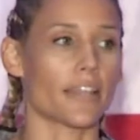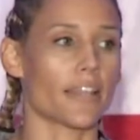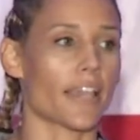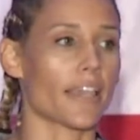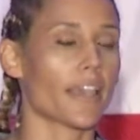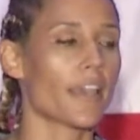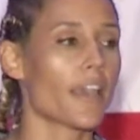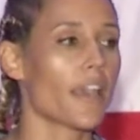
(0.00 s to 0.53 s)
Like,
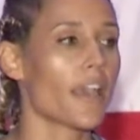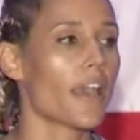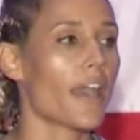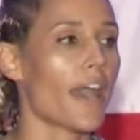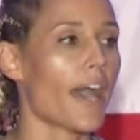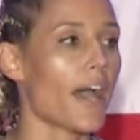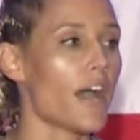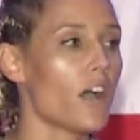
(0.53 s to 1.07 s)

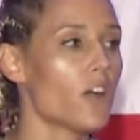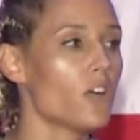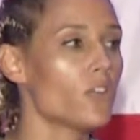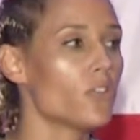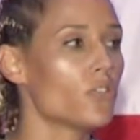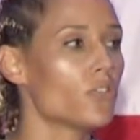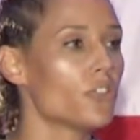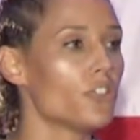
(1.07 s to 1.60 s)

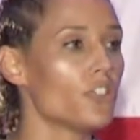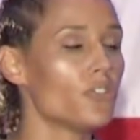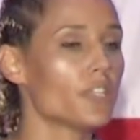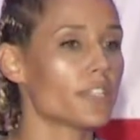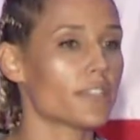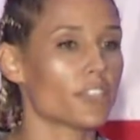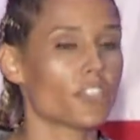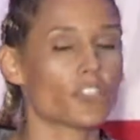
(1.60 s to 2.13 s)
how do you
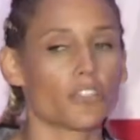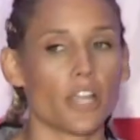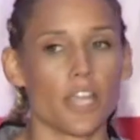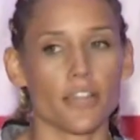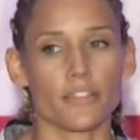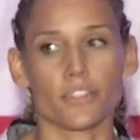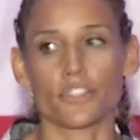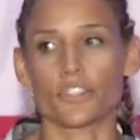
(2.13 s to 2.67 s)
get the
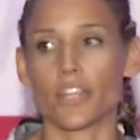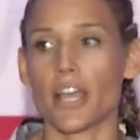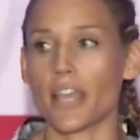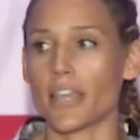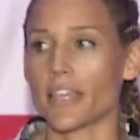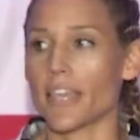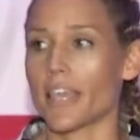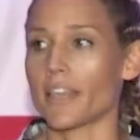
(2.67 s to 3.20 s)
strength to try
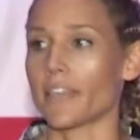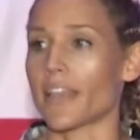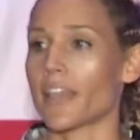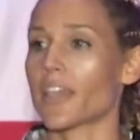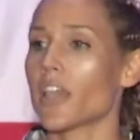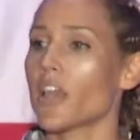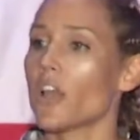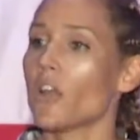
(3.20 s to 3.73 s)
again? Like,
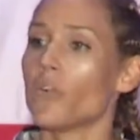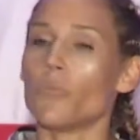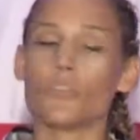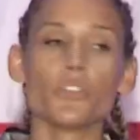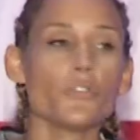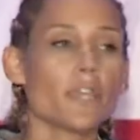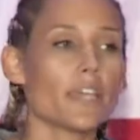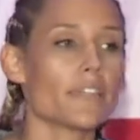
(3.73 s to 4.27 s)
when
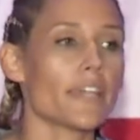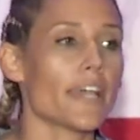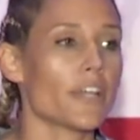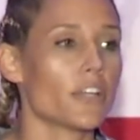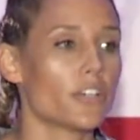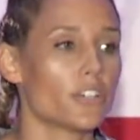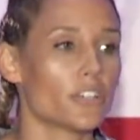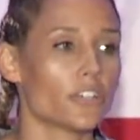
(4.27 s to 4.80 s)
you hit that
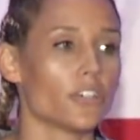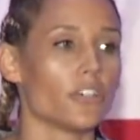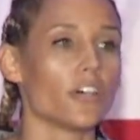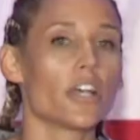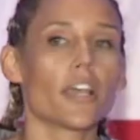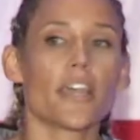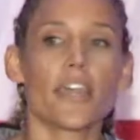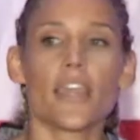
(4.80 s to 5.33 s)
hurdle,
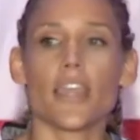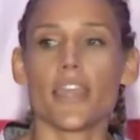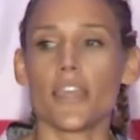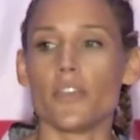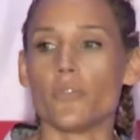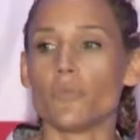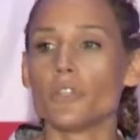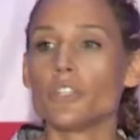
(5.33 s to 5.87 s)

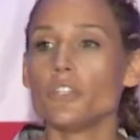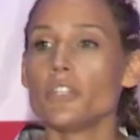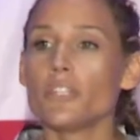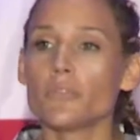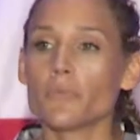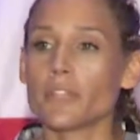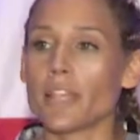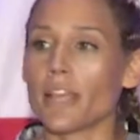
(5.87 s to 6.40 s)
and when you
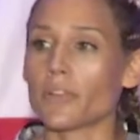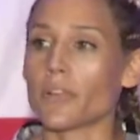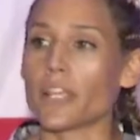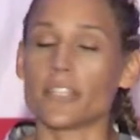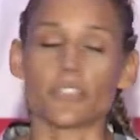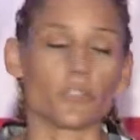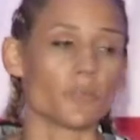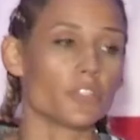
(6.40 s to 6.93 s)
didn't win that
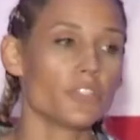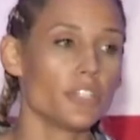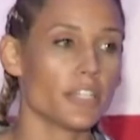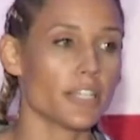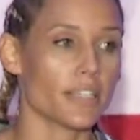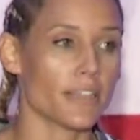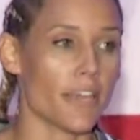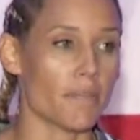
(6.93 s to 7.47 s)
race, or when you didn't
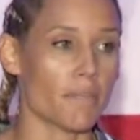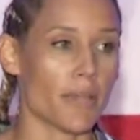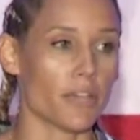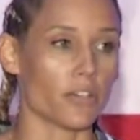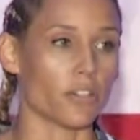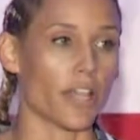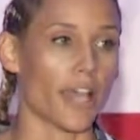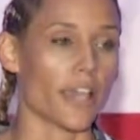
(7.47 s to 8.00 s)
get that
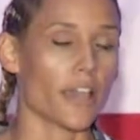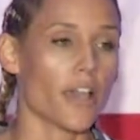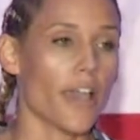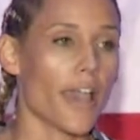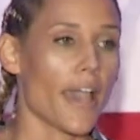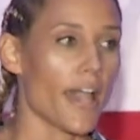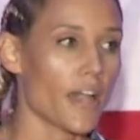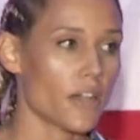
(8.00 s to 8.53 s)
medal, like,
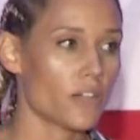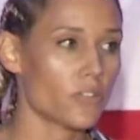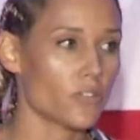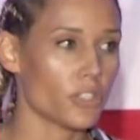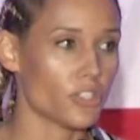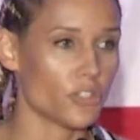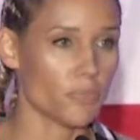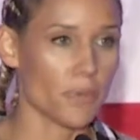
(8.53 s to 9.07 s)
how
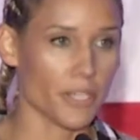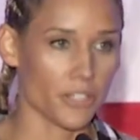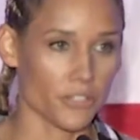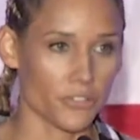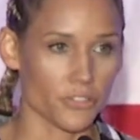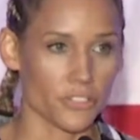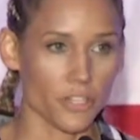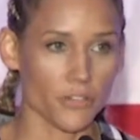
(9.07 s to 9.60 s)
did you pick
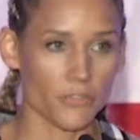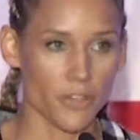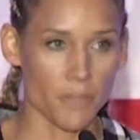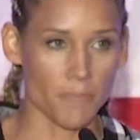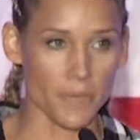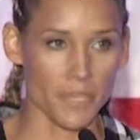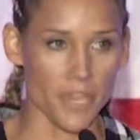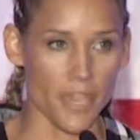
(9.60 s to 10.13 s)
yourself up
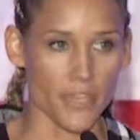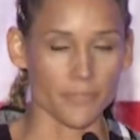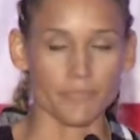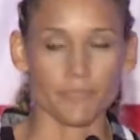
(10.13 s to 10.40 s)
again?